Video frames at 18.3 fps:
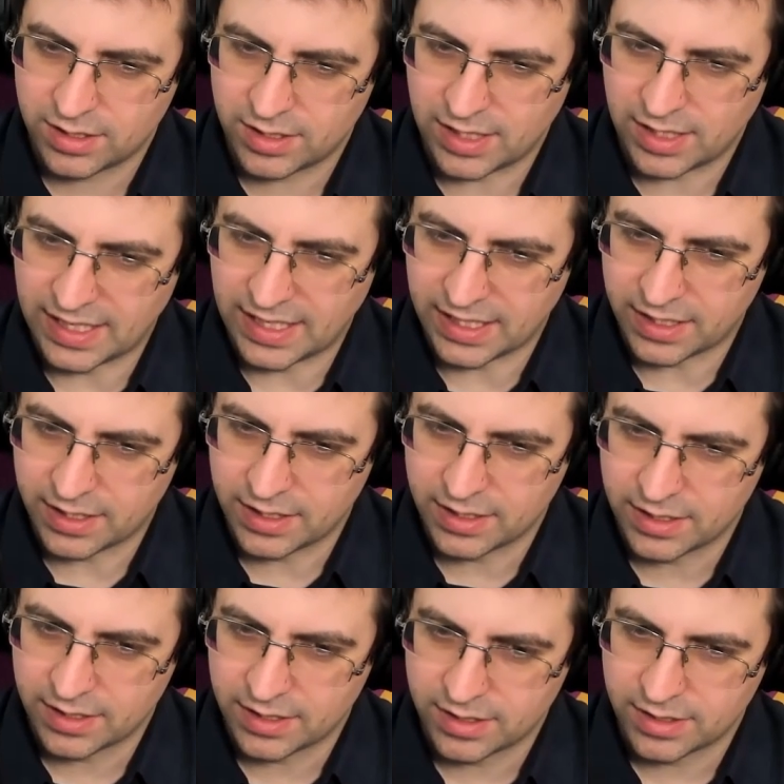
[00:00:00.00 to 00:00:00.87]

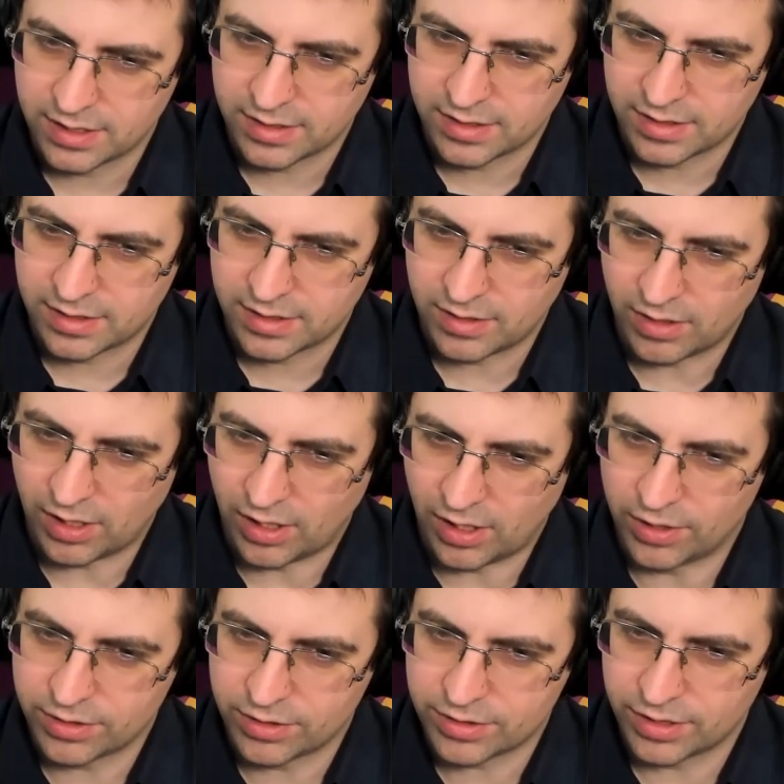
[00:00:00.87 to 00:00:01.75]
like
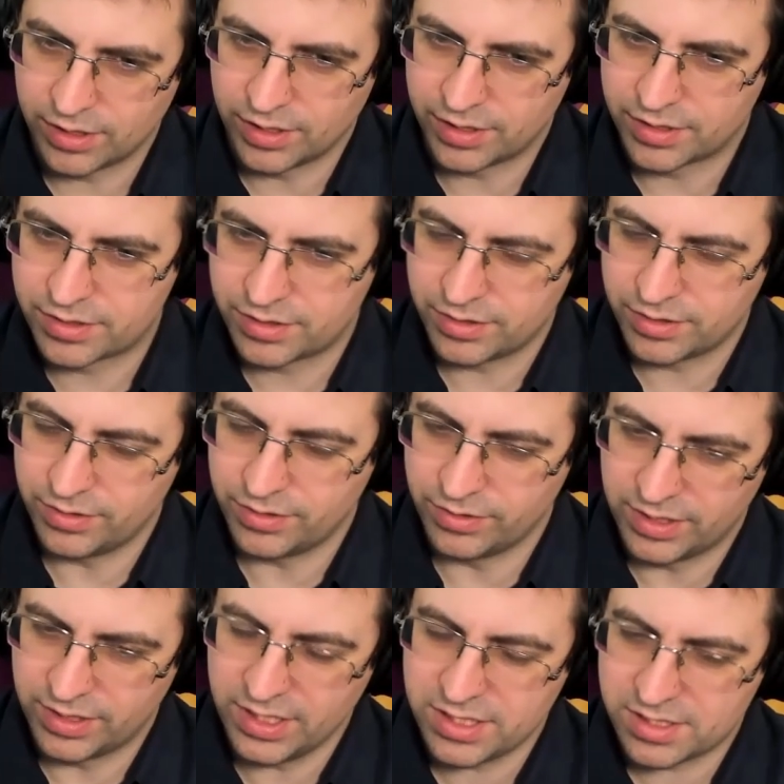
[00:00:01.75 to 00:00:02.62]
altered to
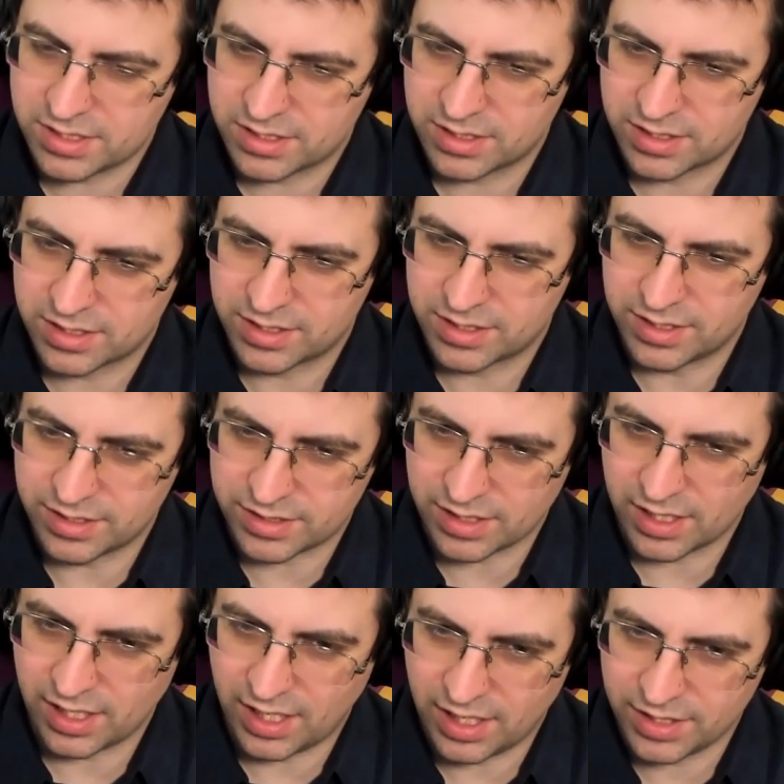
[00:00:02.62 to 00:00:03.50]
this
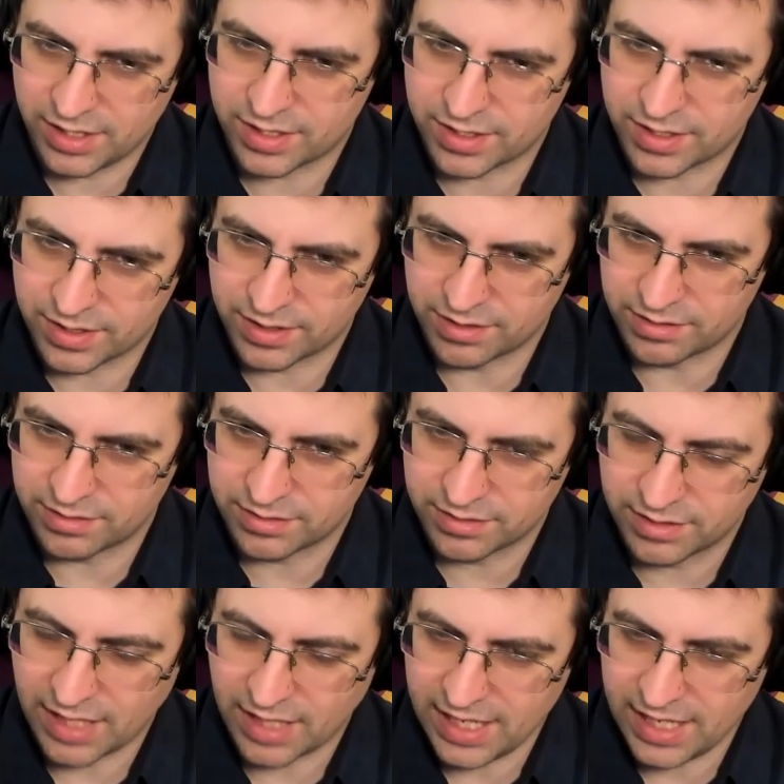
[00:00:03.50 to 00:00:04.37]
other
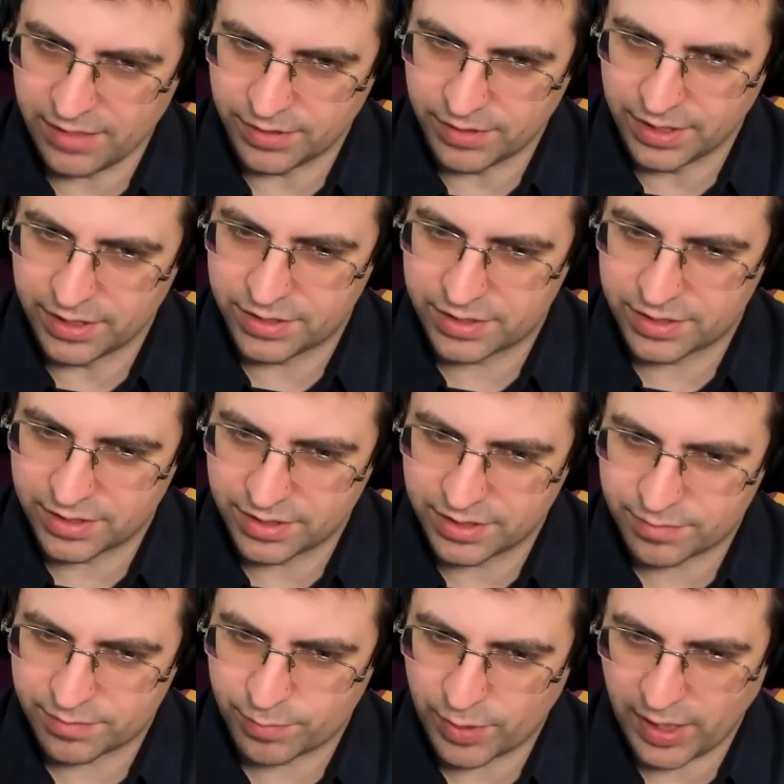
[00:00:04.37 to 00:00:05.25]
language,
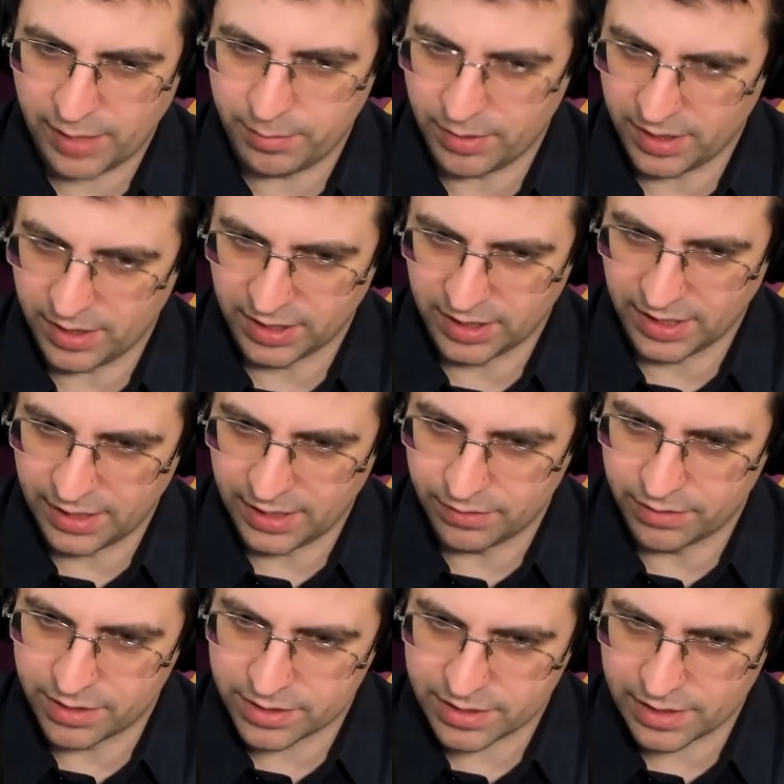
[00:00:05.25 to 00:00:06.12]
this primary
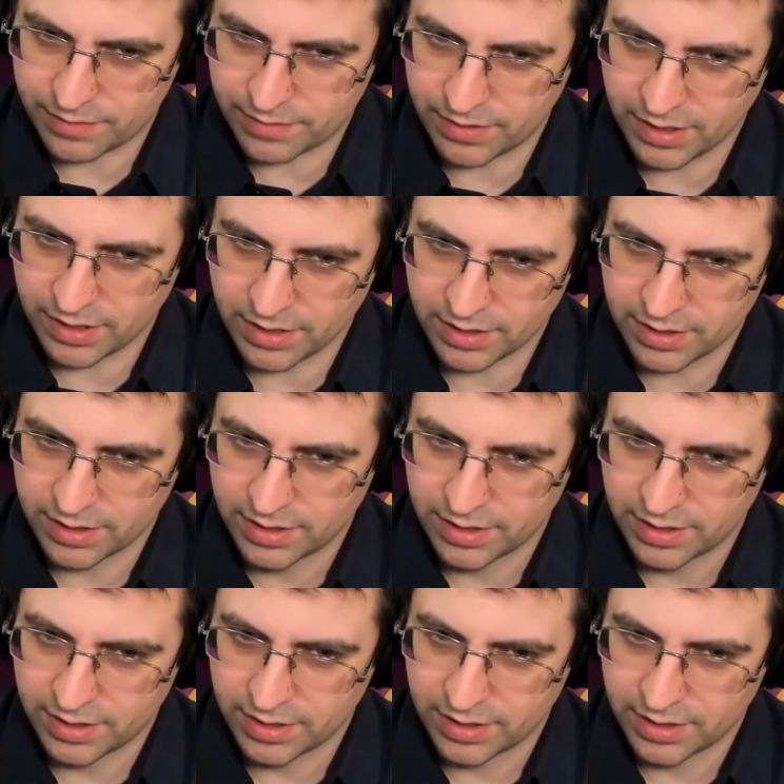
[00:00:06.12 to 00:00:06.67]
language that we're